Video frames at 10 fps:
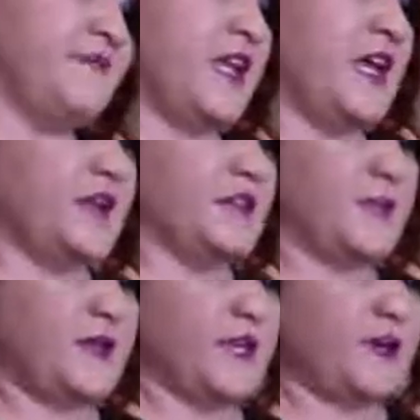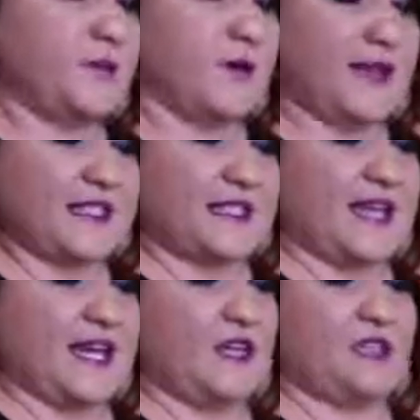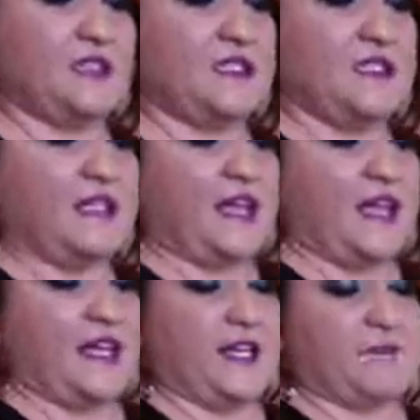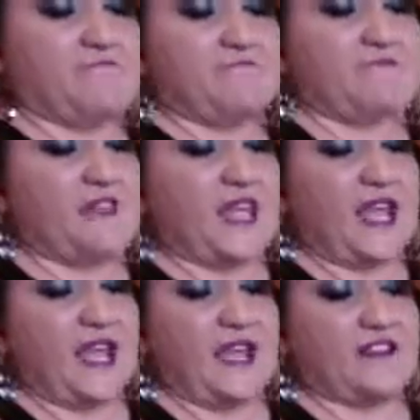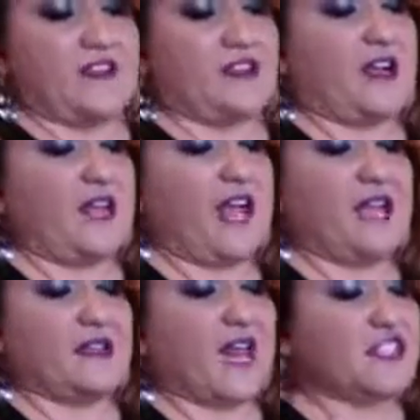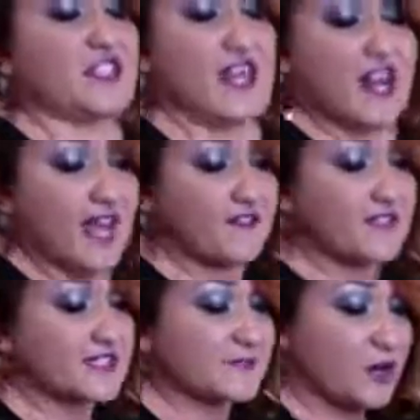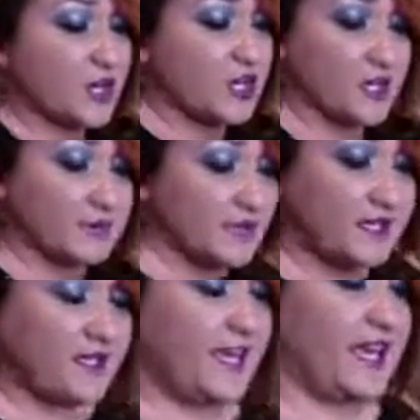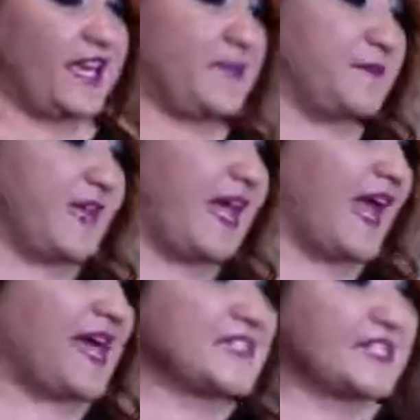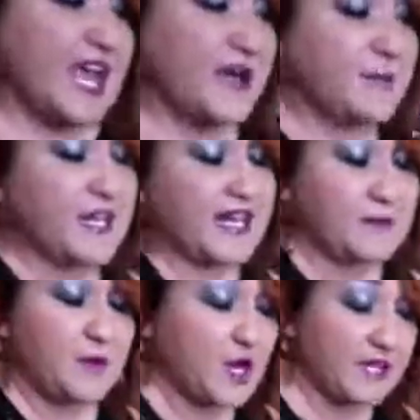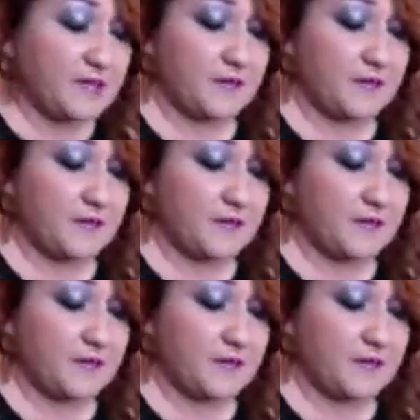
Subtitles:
a little bit compromised hair, and they're like, I just got to have this perm. It has to happen. I need body in my